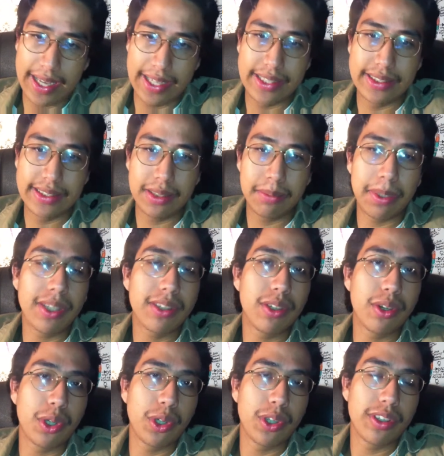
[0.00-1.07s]
and about a
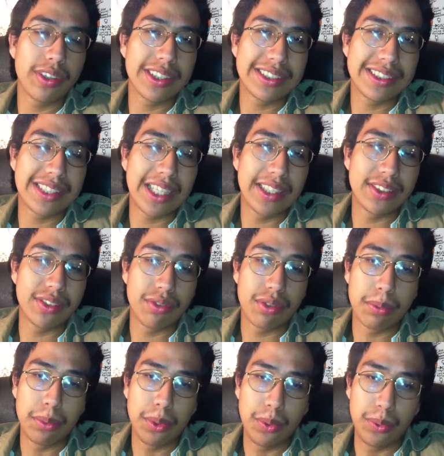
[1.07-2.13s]
third the size of
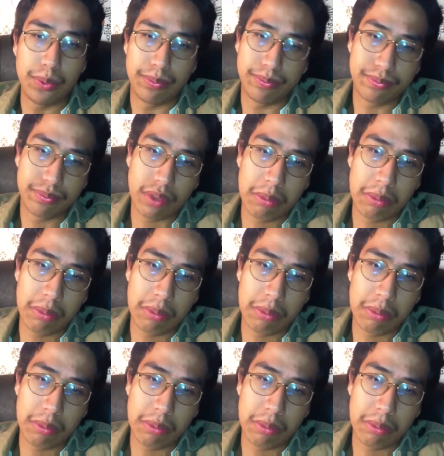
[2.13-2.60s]
the moon.